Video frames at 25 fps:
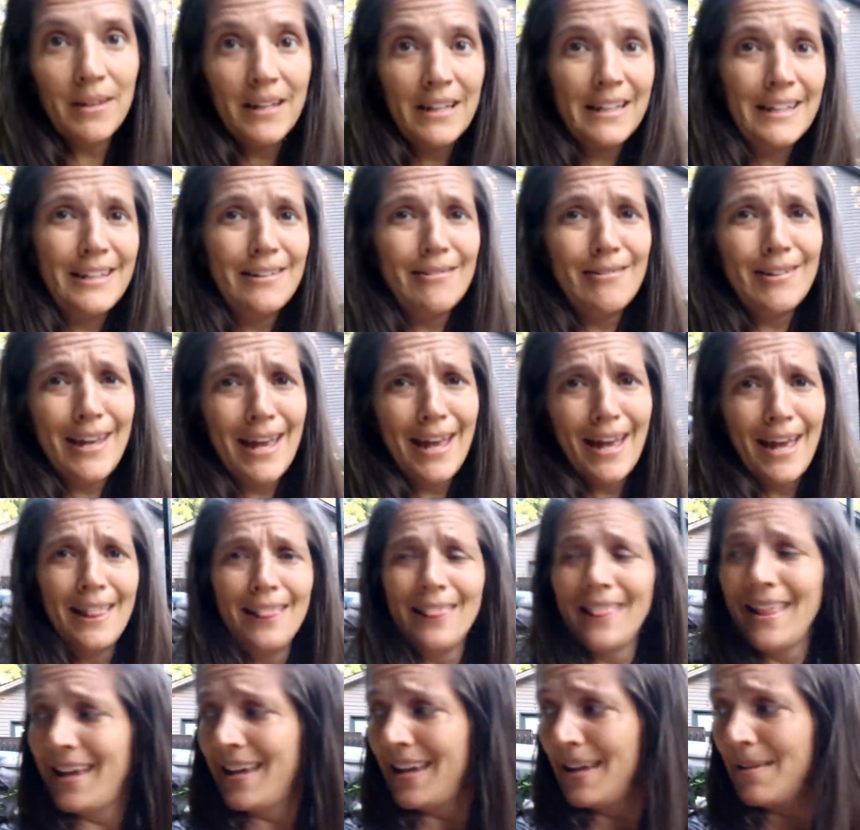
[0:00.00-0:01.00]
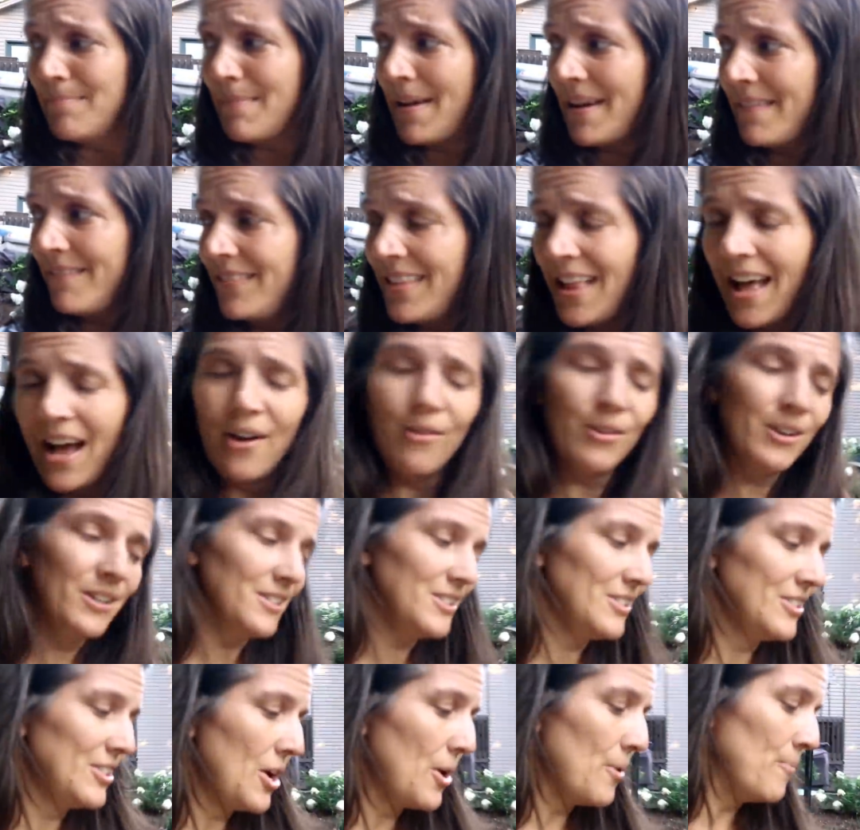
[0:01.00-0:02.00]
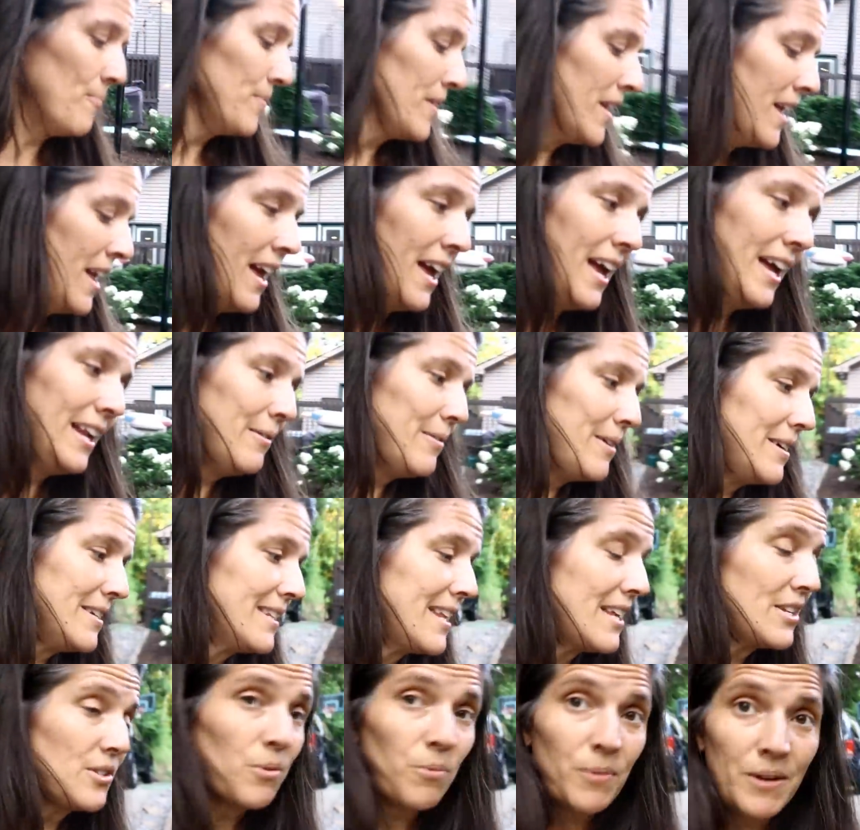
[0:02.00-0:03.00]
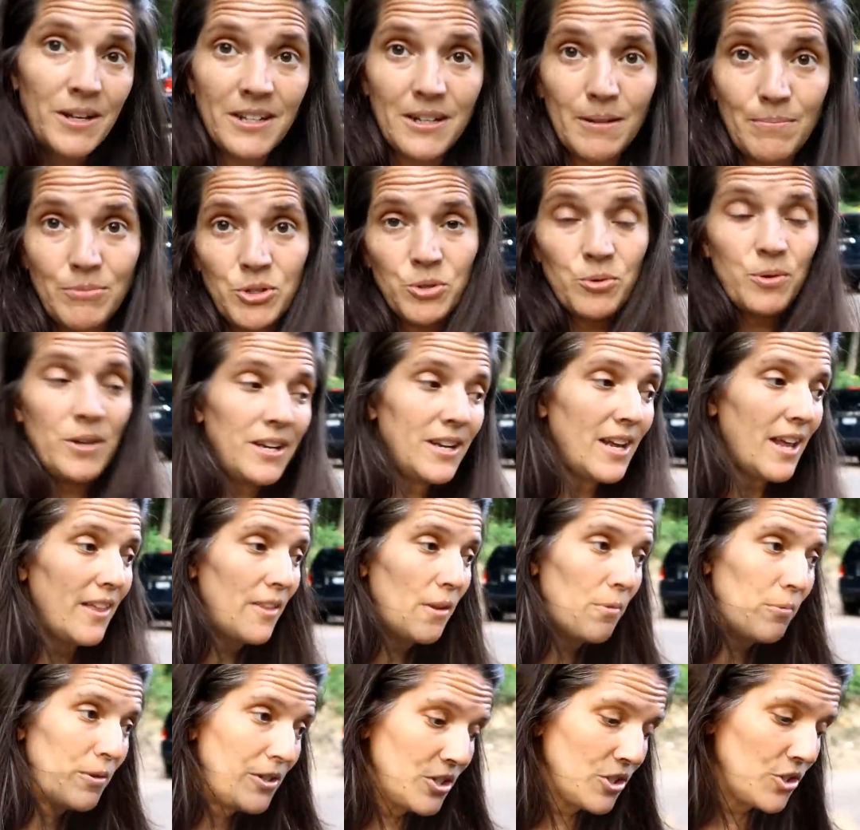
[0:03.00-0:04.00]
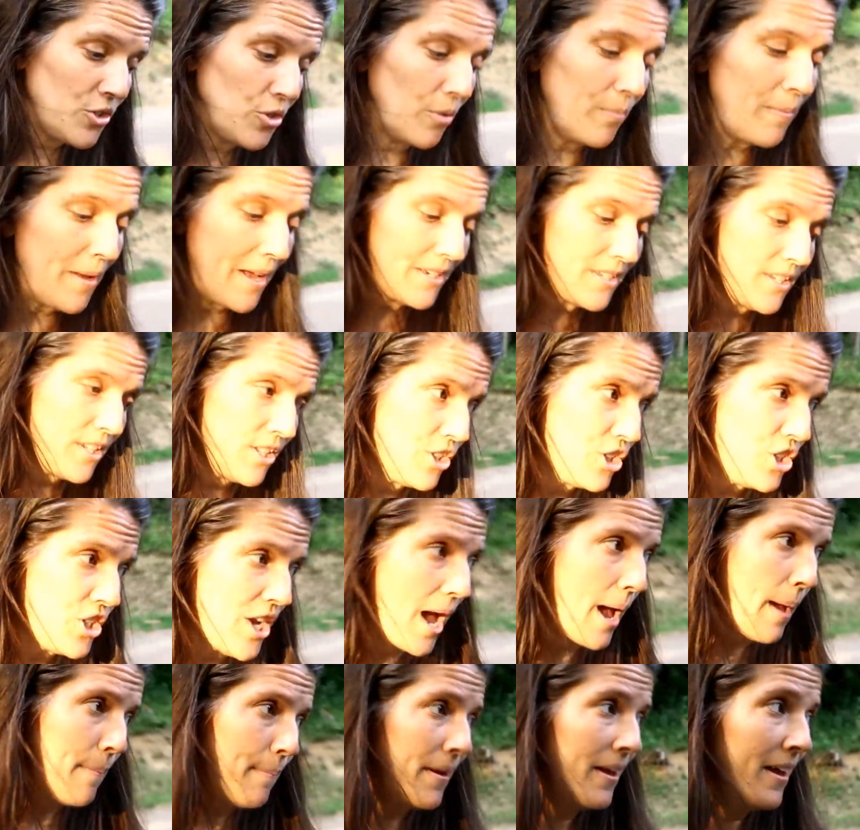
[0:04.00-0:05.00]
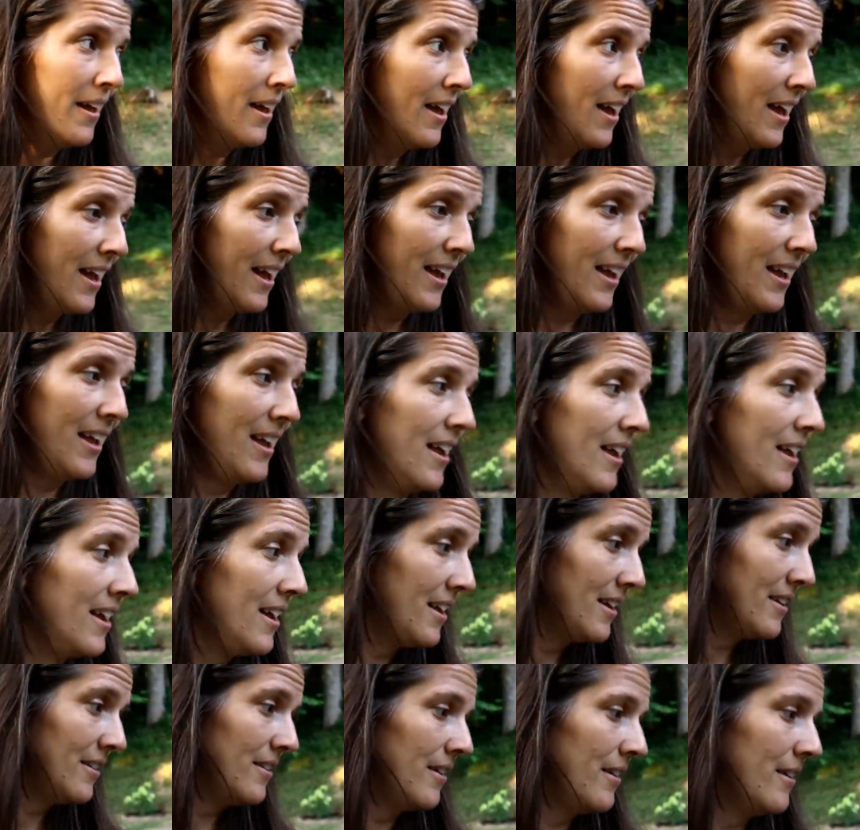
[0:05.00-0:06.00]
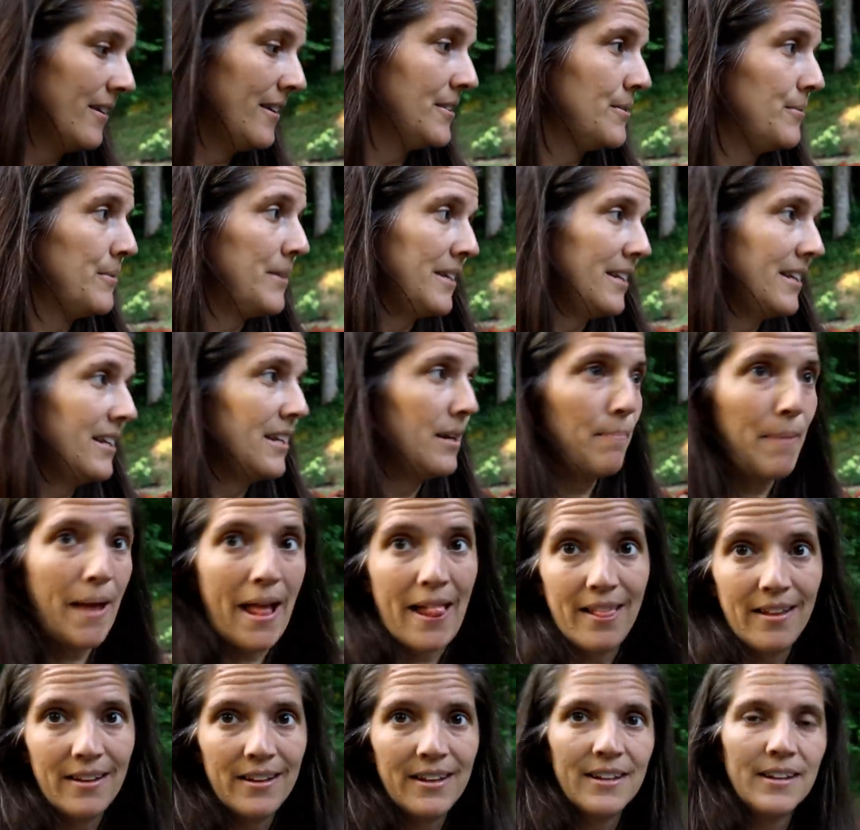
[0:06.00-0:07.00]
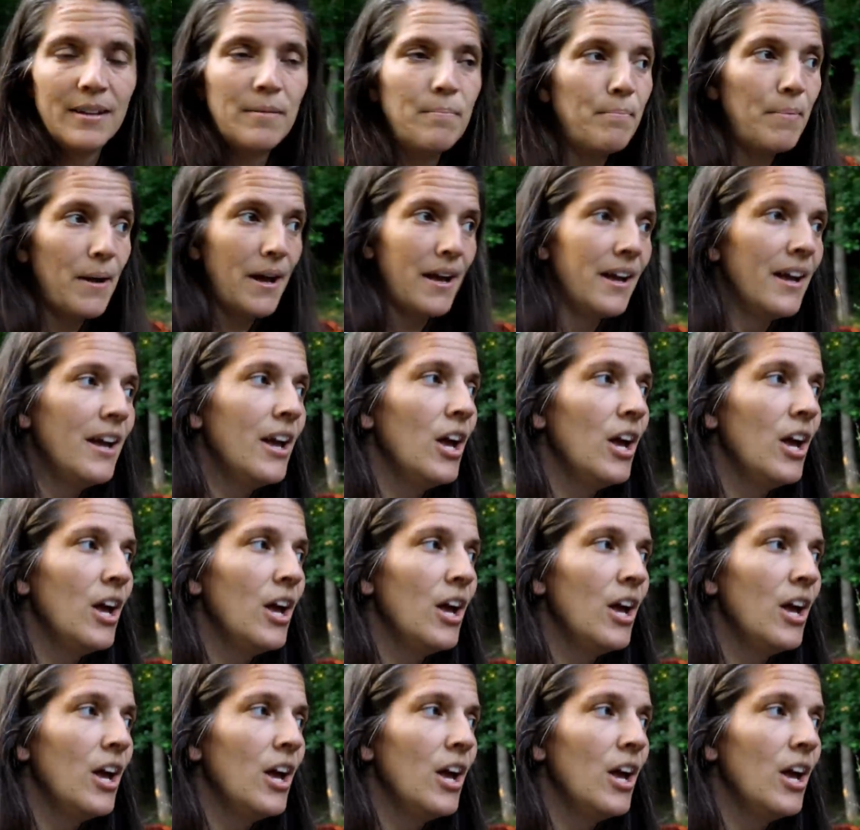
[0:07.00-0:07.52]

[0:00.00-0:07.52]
like, you can't lay in my flowers. So anyways, that's what we ended up doing. And then we just drove back to the shop and because we didn't get a pelican, but